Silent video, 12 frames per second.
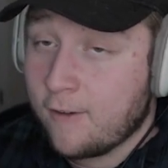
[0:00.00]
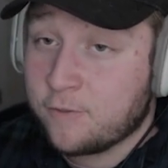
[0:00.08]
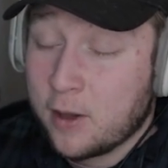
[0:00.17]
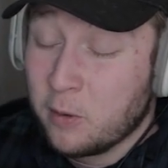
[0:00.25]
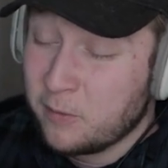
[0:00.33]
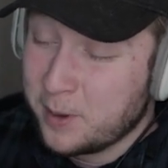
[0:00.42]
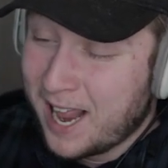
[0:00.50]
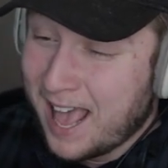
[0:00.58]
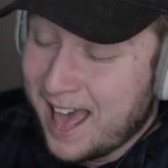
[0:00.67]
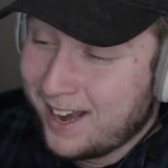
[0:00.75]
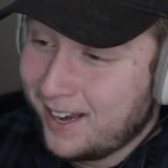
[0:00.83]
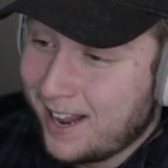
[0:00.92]
If they would have been
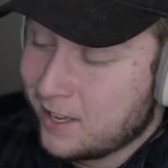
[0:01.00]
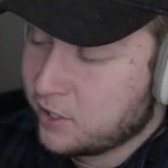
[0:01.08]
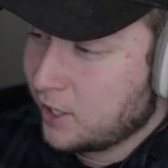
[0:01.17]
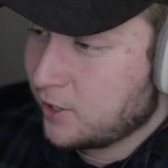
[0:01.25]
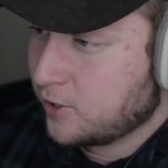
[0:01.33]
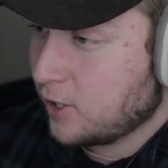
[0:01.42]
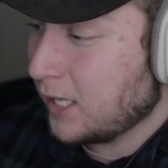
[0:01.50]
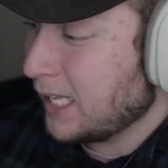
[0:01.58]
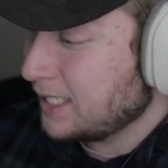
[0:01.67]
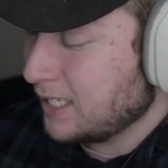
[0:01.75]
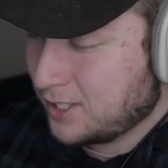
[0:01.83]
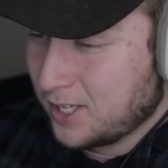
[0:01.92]
added as
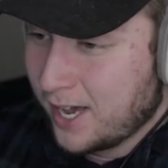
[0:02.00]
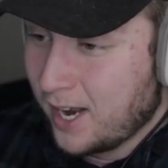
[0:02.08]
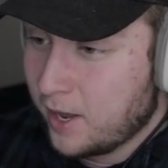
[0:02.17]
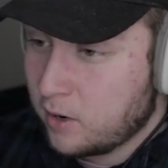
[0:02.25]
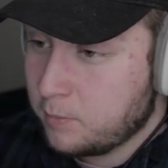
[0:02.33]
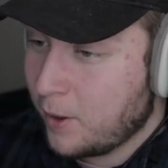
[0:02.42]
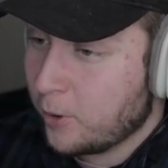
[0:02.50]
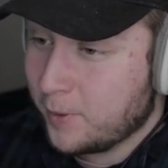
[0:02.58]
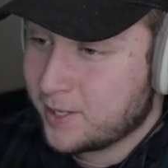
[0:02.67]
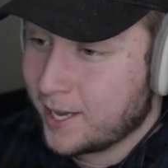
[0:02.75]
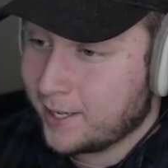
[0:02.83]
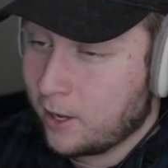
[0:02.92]
a side item, they would
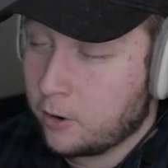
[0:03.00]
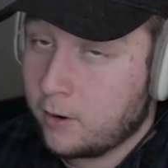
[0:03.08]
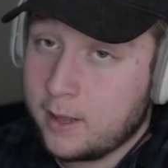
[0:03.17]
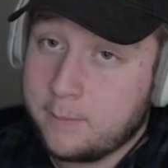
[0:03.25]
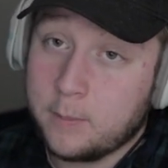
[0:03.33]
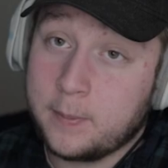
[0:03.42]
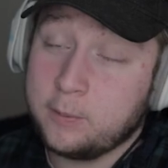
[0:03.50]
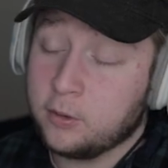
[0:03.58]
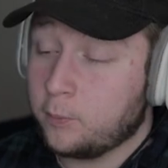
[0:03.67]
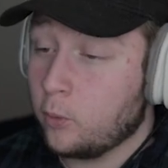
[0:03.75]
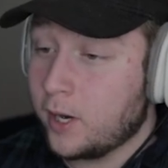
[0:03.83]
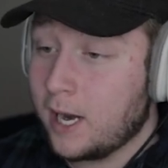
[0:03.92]
have been taken out already. But
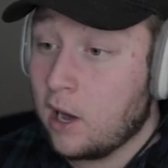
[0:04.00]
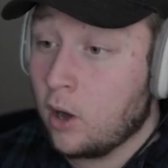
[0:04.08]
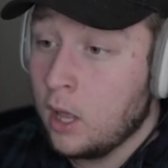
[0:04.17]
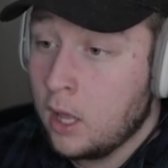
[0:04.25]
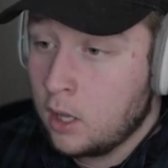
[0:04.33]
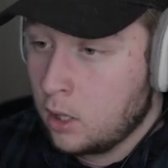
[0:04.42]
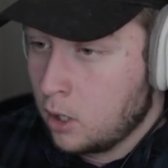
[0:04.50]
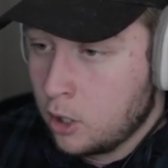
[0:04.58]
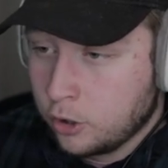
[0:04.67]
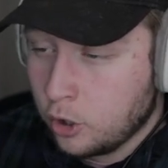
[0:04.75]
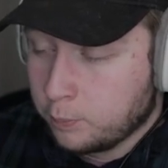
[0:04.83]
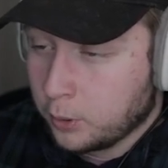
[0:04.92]
people have pointed out,
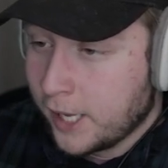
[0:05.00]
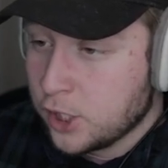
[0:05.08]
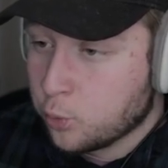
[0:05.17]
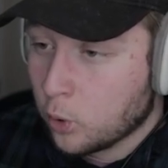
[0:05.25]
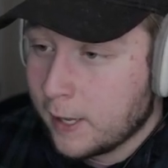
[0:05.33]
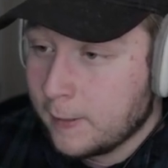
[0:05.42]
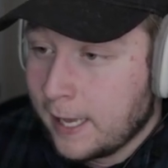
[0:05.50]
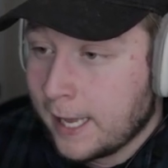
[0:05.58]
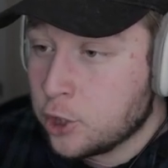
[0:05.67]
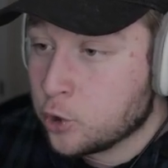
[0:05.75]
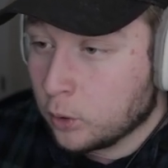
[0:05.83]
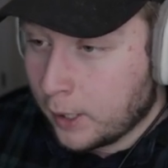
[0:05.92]
dude, planes were in the
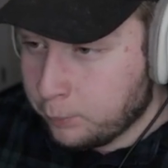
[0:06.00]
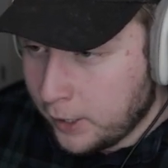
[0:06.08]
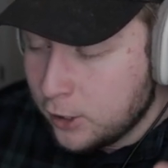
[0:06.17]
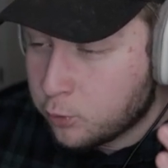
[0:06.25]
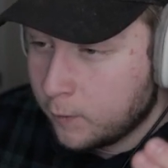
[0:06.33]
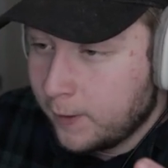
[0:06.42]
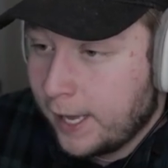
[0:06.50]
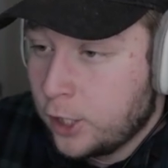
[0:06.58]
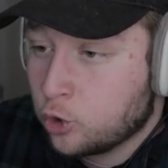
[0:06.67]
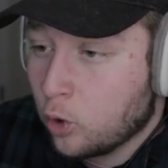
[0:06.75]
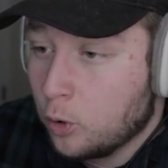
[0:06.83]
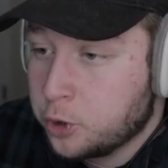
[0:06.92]
intro. Like planes were in the
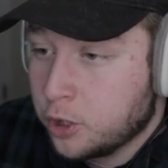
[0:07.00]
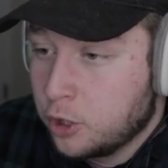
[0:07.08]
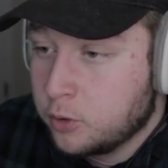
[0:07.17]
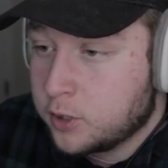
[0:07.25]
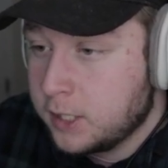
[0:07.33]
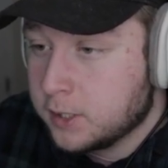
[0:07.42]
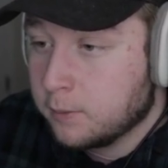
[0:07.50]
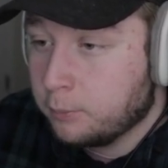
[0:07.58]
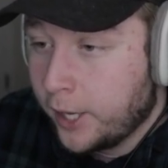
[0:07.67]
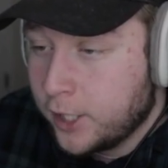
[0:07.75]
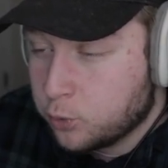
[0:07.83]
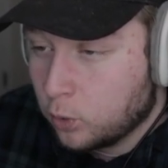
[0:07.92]
intro to the new season.
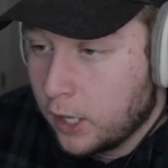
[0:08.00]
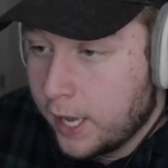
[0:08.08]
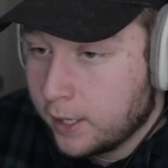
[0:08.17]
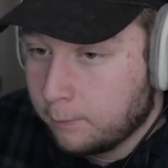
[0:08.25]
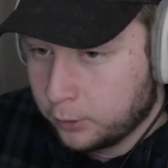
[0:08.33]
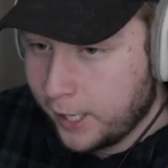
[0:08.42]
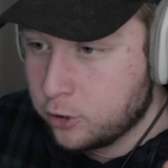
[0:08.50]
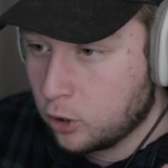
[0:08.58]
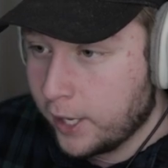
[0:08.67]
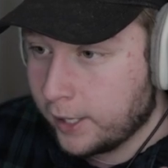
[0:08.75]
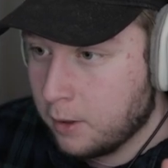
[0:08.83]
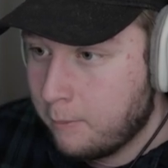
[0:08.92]
Planes are
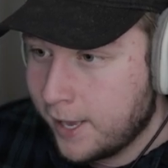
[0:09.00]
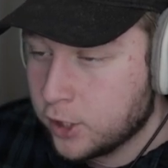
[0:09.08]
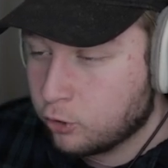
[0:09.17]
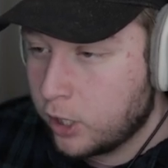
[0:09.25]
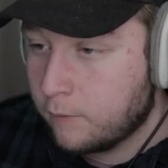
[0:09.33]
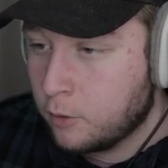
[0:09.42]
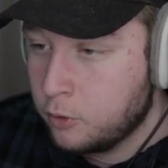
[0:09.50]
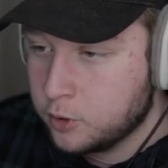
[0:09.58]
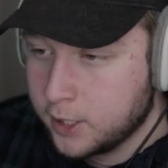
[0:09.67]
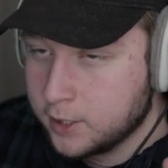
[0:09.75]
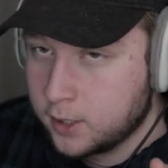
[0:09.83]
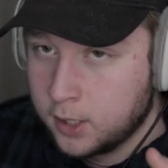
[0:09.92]
like the main screen of the new
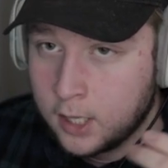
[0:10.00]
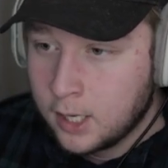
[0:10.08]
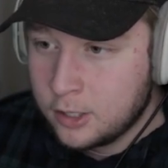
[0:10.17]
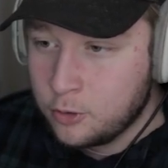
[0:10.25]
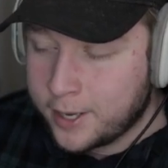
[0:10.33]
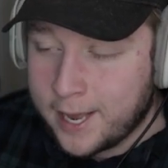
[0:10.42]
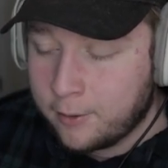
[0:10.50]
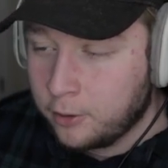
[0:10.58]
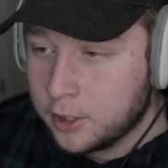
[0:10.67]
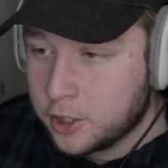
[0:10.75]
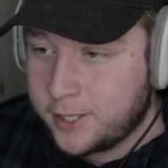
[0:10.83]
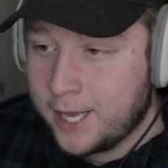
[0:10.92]
season. You can't
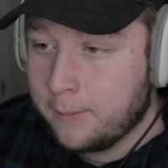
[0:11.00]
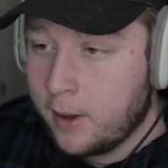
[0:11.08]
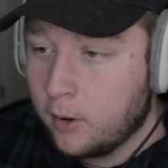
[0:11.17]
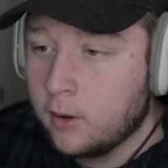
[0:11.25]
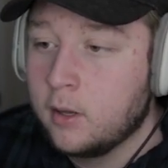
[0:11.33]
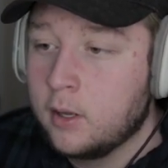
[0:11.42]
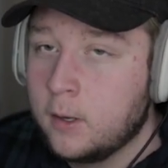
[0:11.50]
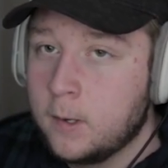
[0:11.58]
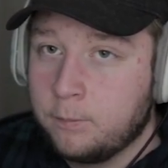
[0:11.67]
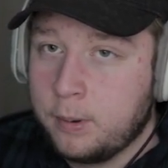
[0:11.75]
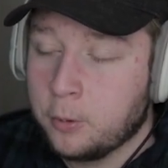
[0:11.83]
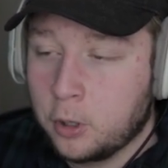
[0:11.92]
really just take them out.
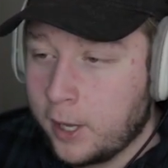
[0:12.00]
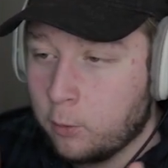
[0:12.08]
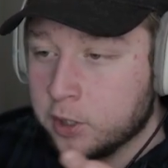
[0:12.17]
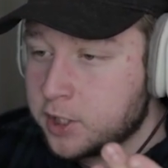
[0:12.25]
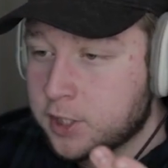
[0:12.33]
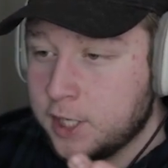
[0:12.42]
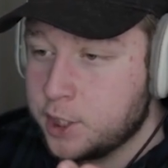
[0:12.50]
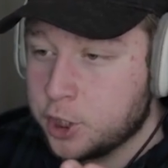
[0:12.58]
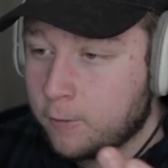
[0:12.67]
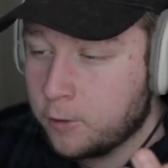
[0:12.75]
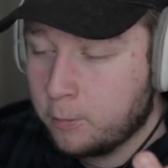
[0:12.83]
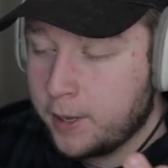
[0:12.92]
People are like, once the
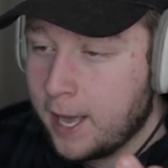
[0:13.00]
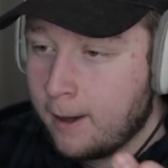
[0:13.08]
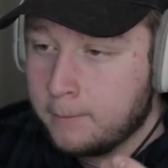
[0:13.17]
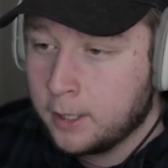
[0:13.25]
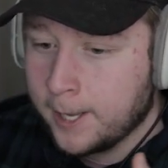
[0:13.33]
season's over, they'll be out.